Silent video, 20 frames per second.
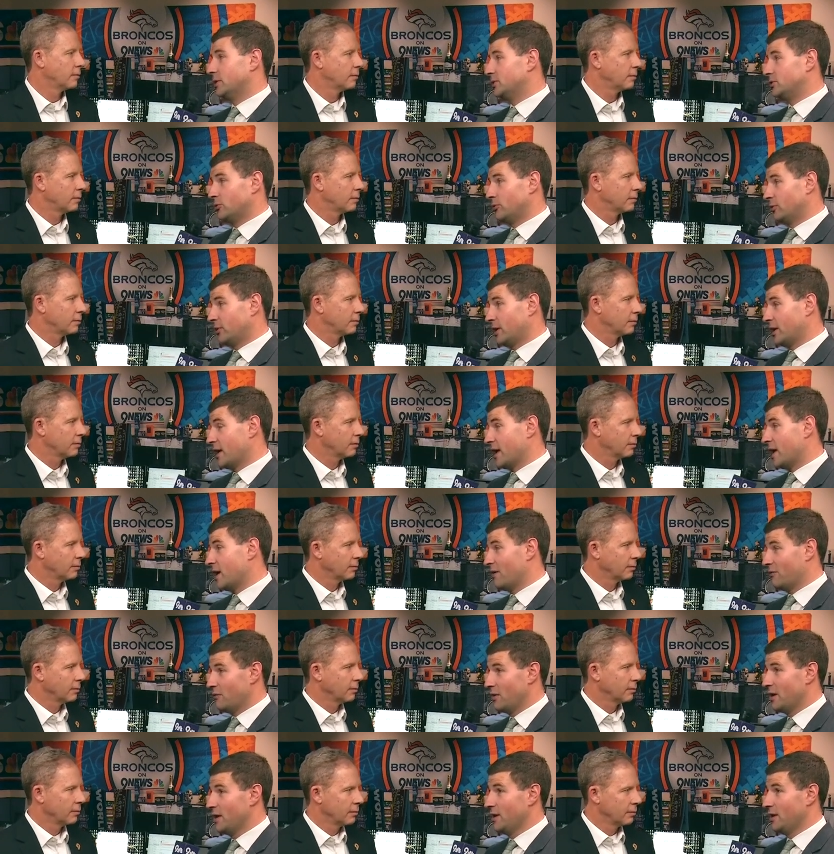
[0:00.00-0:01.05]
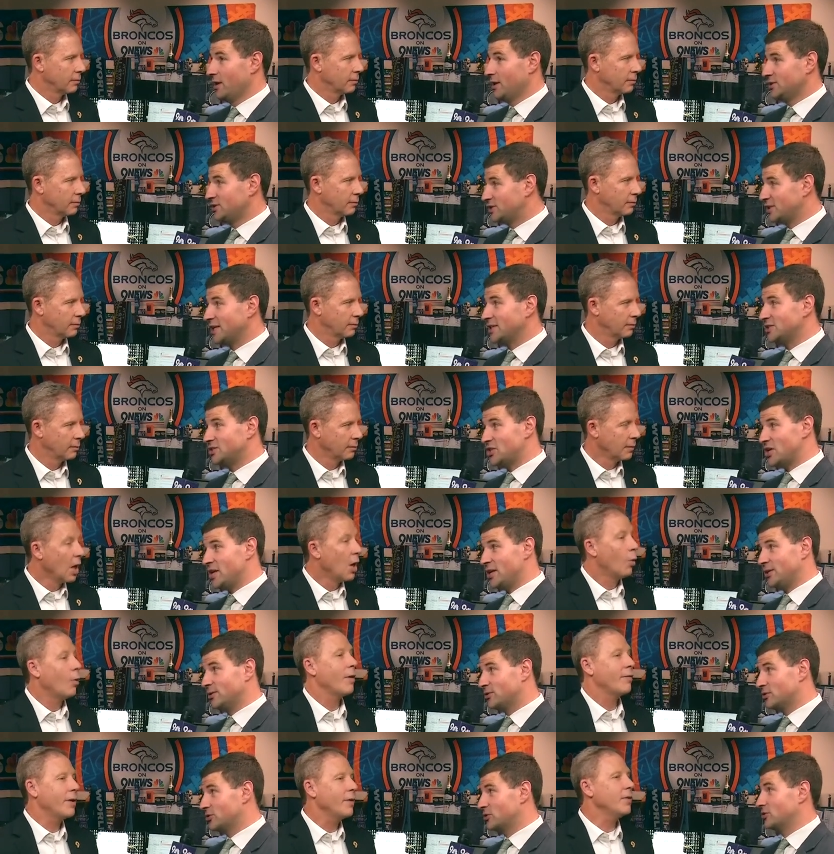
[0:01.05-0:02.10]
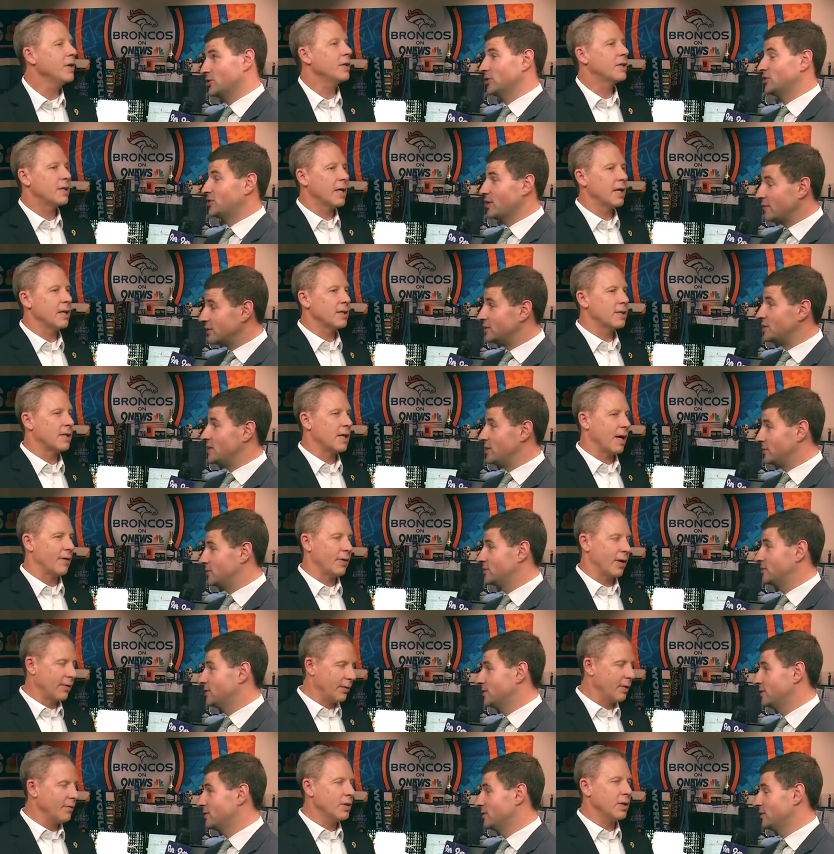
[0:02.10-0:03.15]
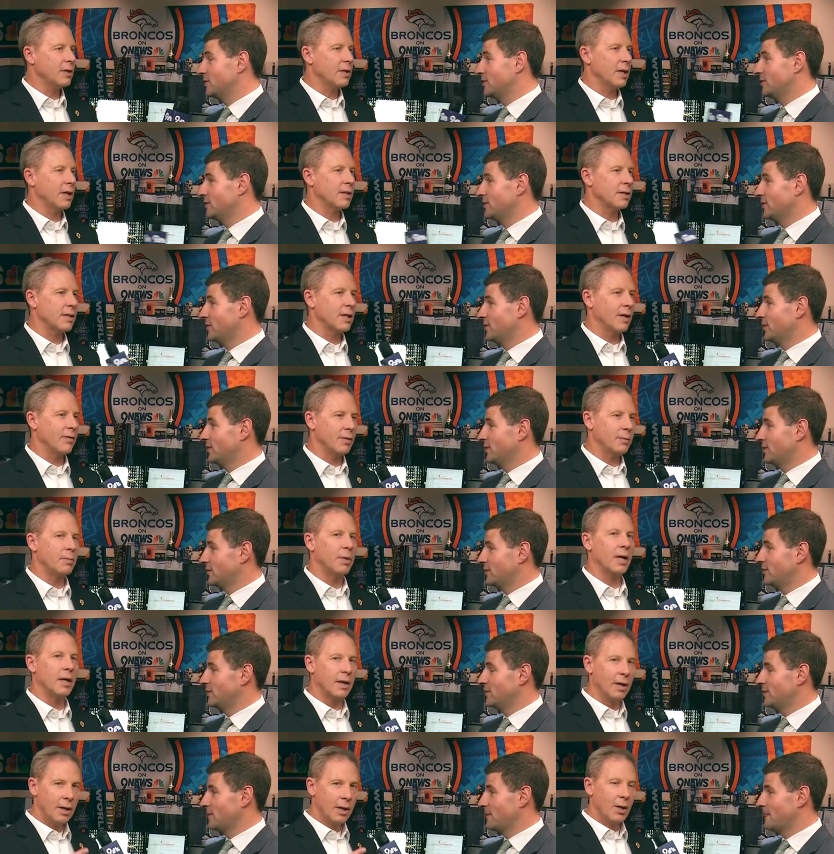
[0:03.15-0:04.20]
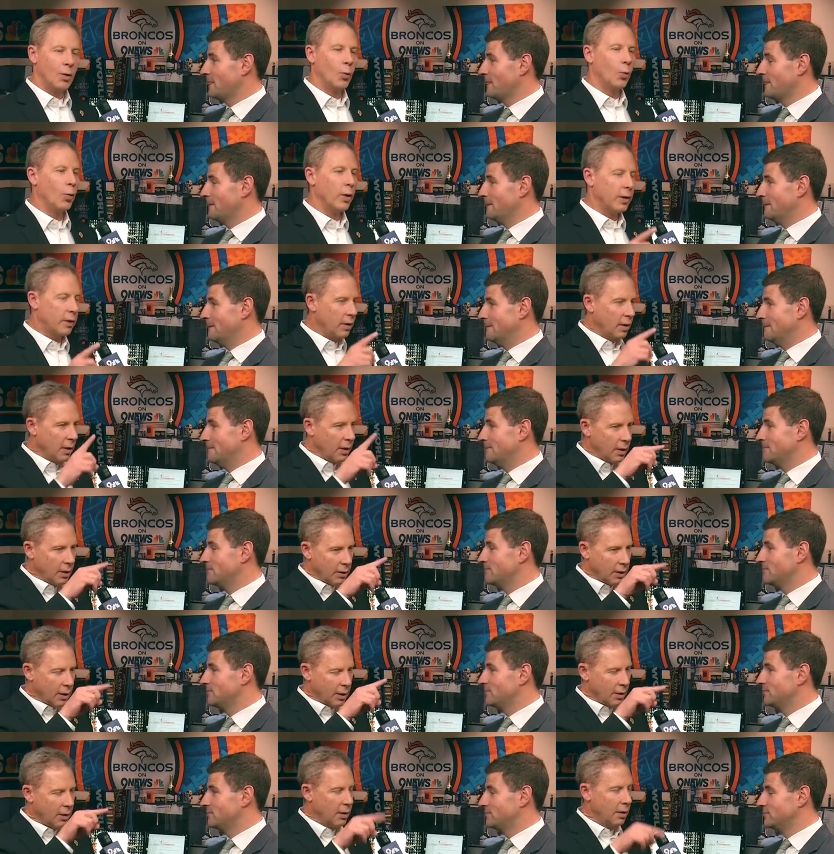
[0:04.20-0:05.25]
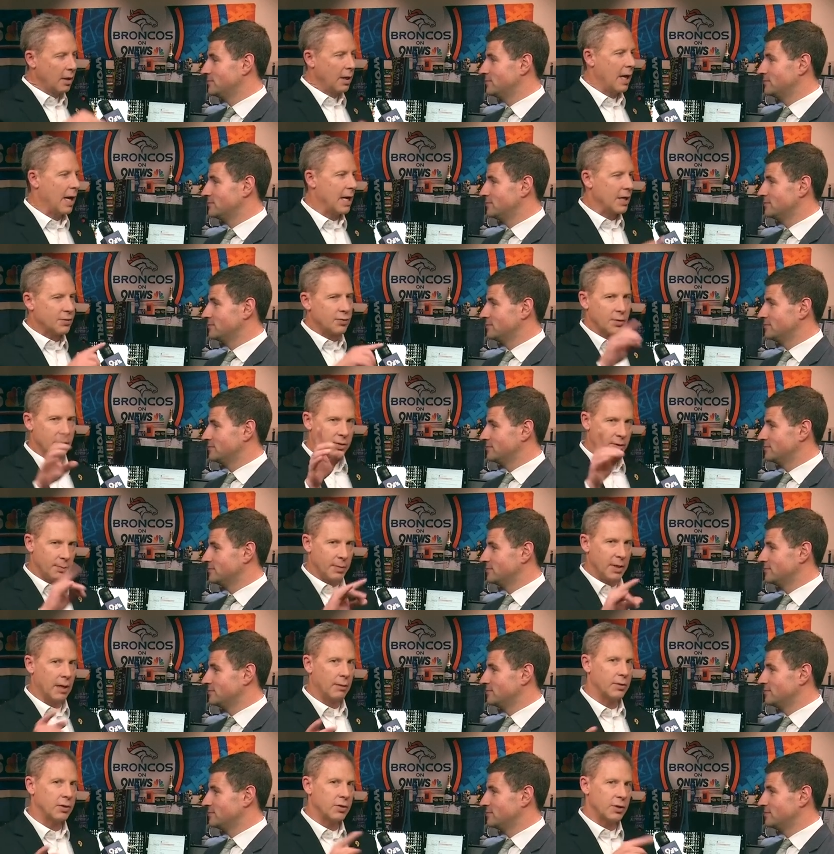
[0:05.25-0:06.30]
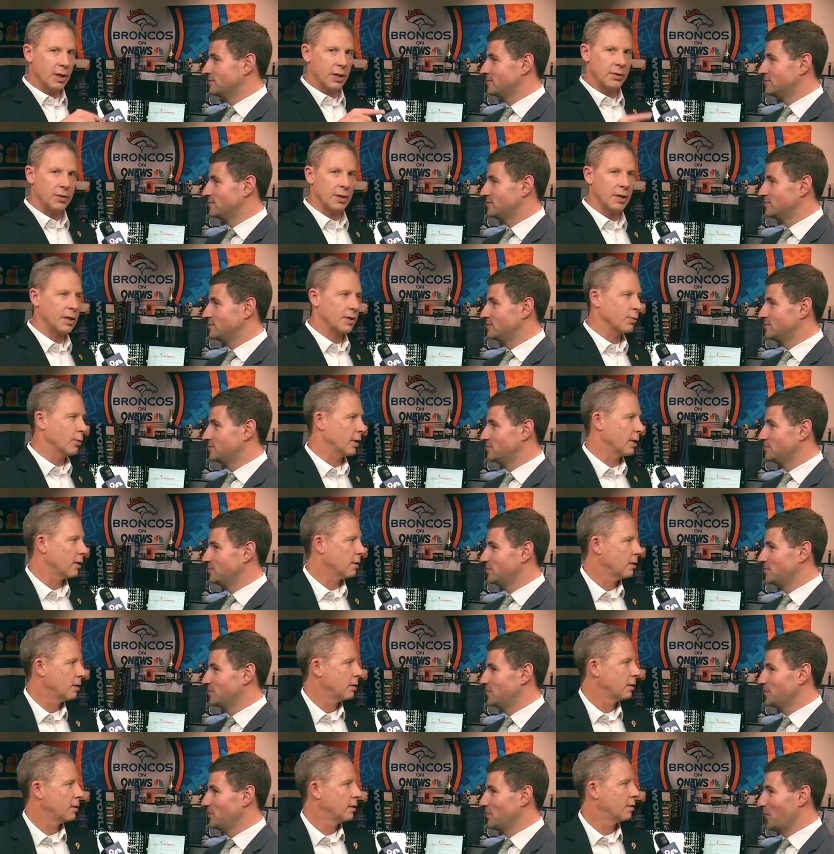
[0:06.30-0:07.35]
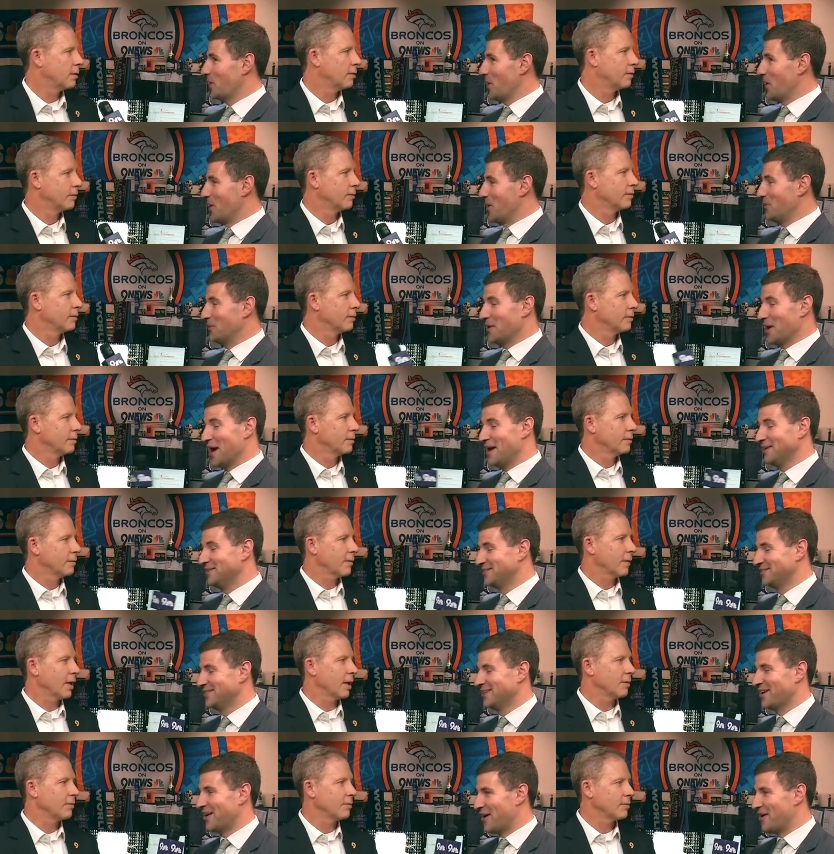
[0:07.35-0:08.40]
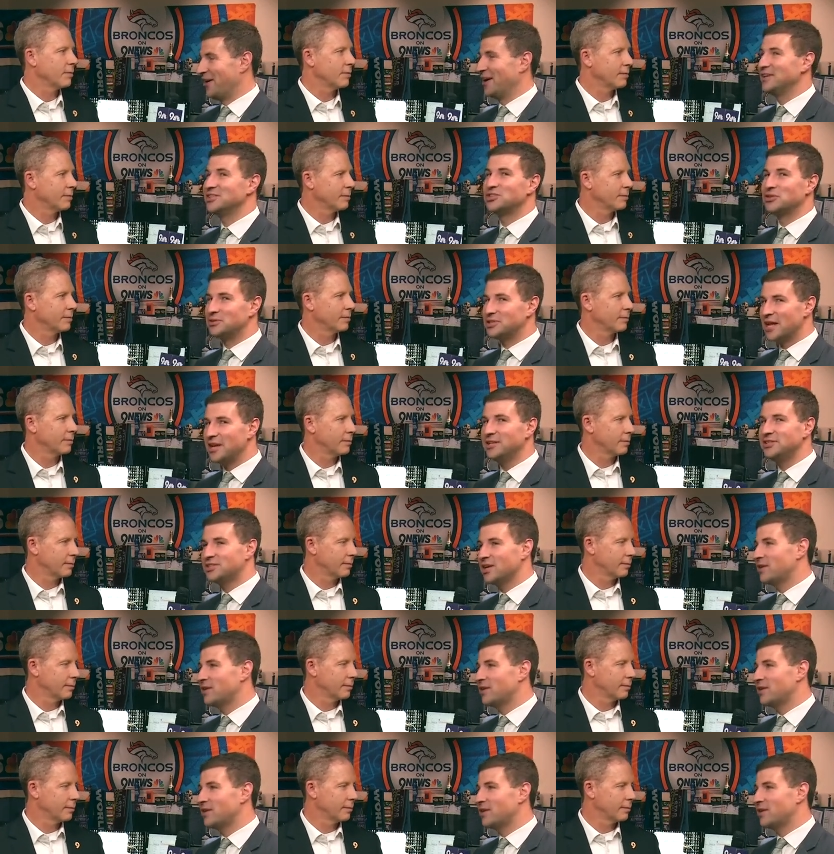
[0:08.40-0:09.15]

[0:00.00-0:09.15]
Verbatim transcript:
Speaker 1: but it's only going to have 16th, well, 17th. i will give
Speaker 2: you 10 and 7, but with the little asterisk to be able to change it next week.
Speaker 1: Okay. Okay. All right. So 10 and